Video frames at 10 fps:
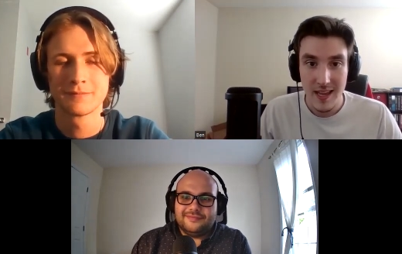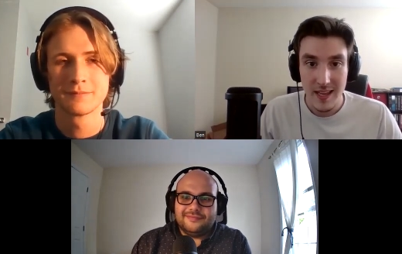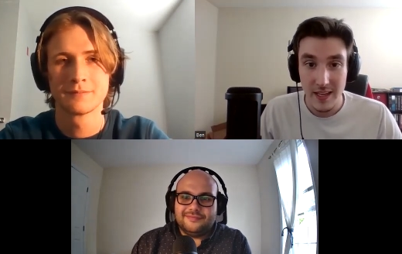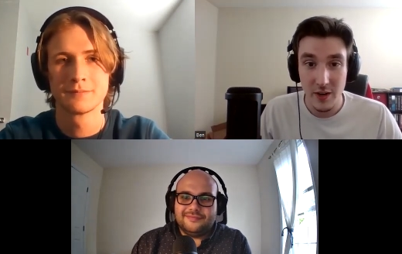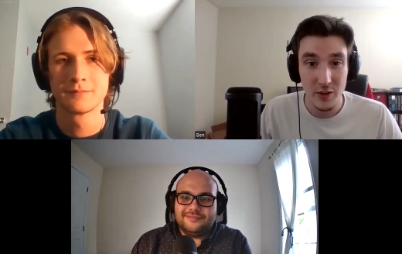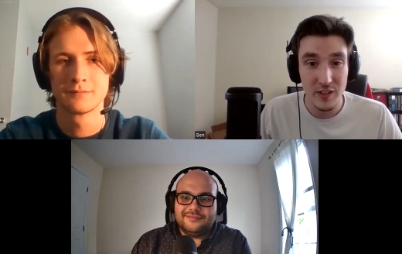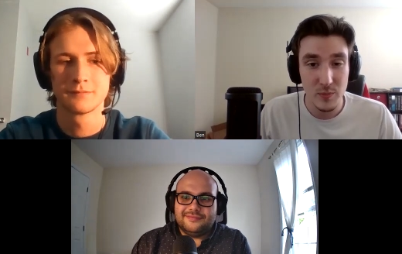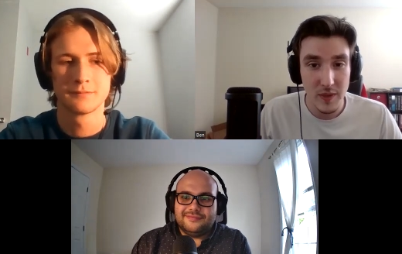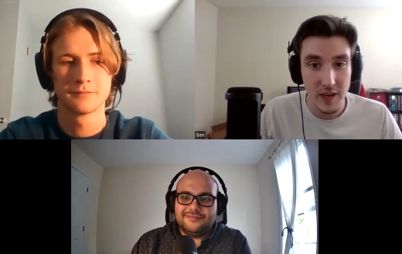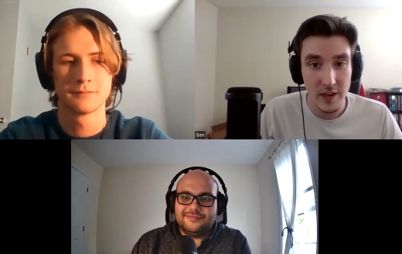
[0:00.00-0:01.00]
Speaker 1: He earned his
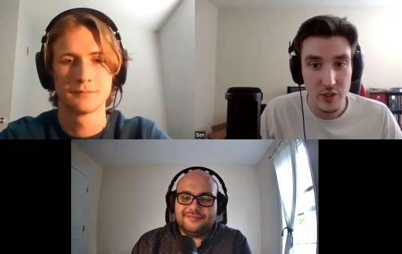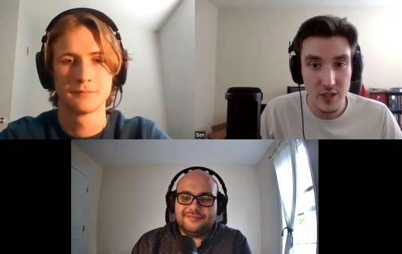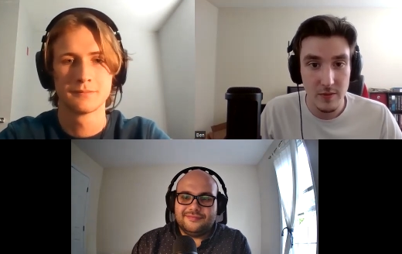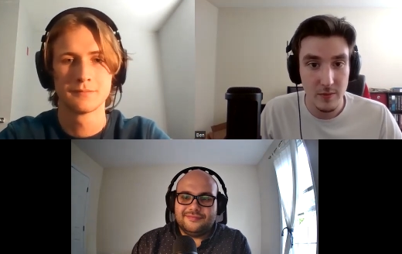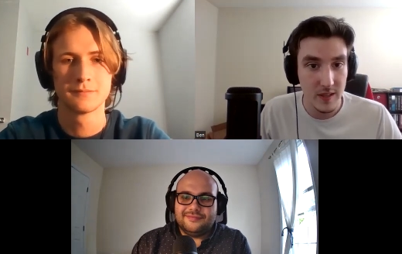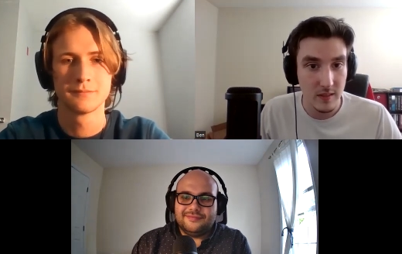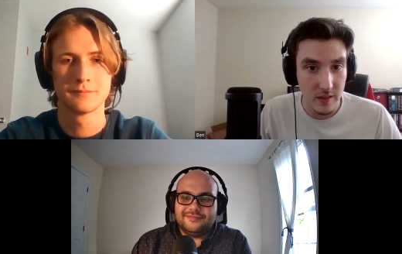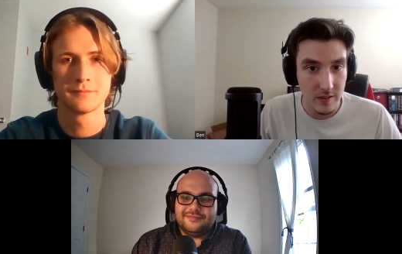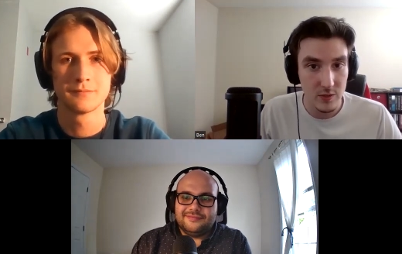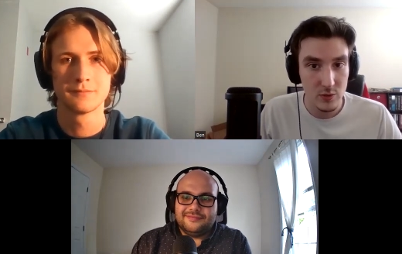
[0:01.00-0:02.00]
PhD from the
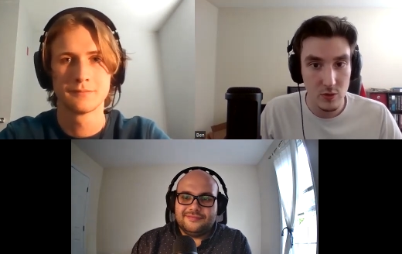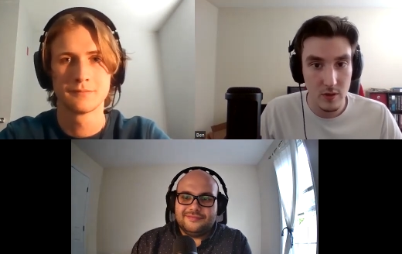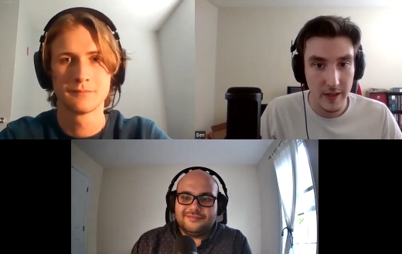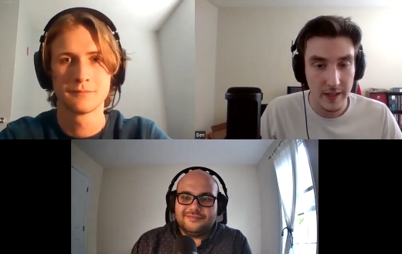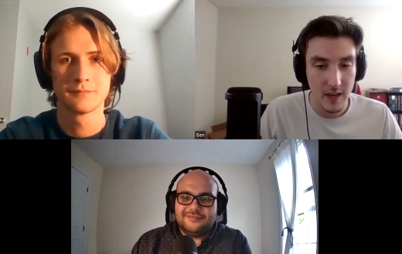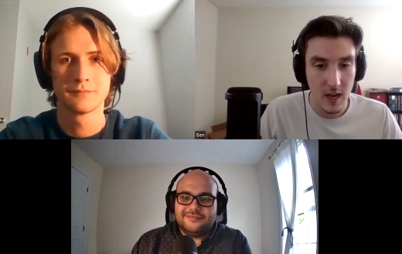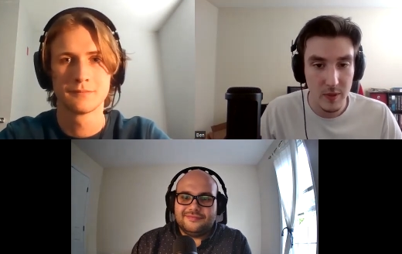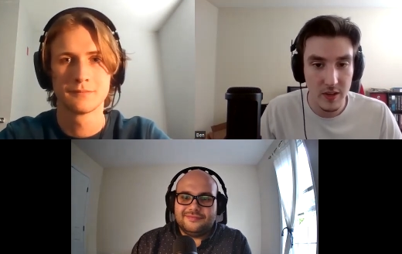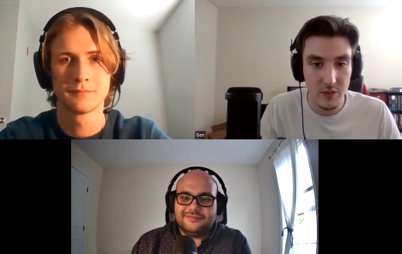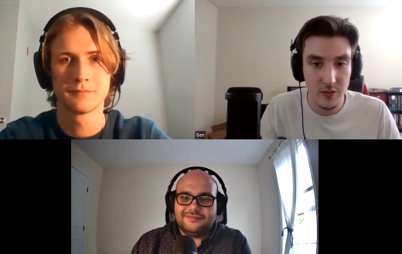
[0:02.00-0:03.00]
London School of
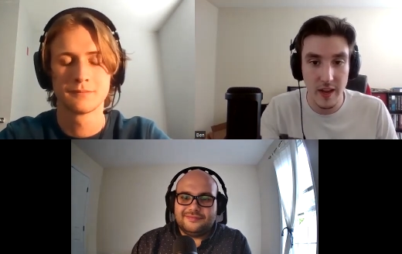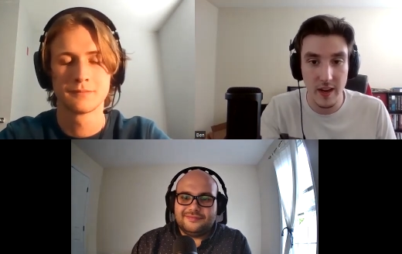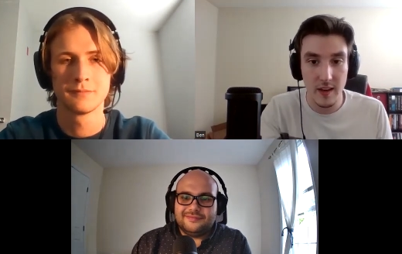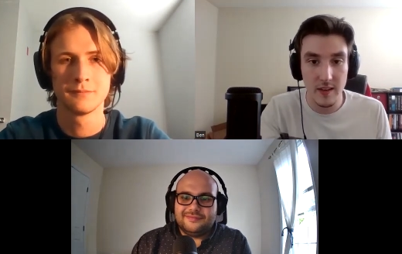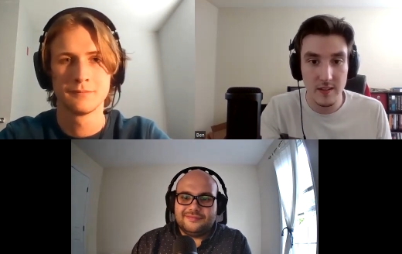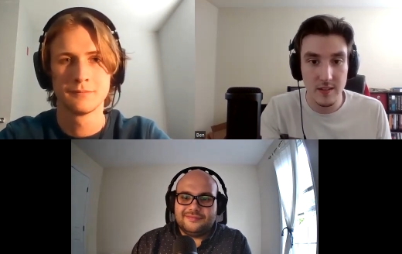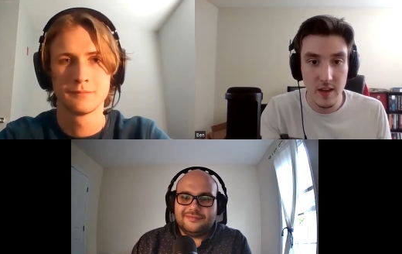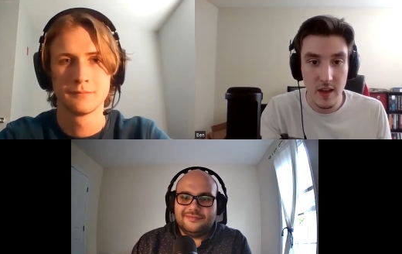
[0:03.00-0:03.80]
Economics, and